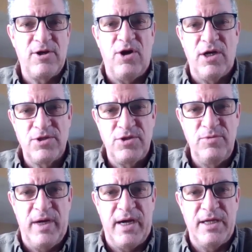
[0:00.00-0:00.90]
It costs
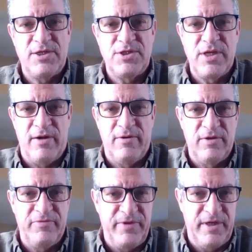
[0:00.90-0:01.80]
too much. It's not
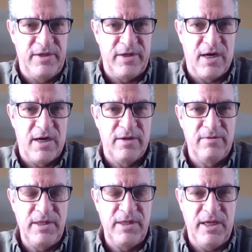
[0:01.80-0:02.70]
going to fit into
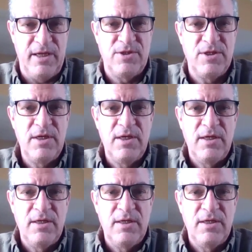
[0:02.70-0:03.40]
our needs.